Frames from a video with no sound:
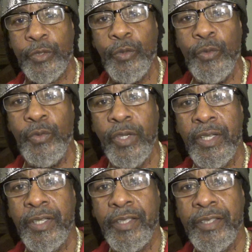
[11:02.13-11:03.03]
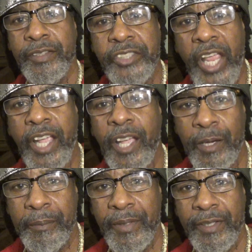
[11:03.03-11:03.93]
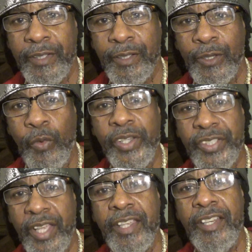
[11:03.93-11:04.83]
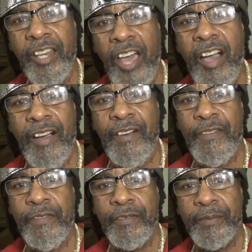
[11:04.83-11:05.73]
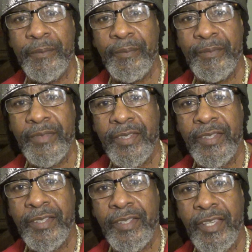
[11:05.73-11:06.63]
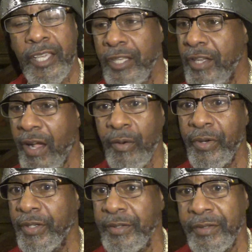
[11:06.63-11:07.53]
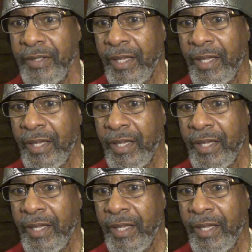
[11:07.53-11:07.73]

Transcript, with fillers: to Jacob, who we say he loved. And y'all want to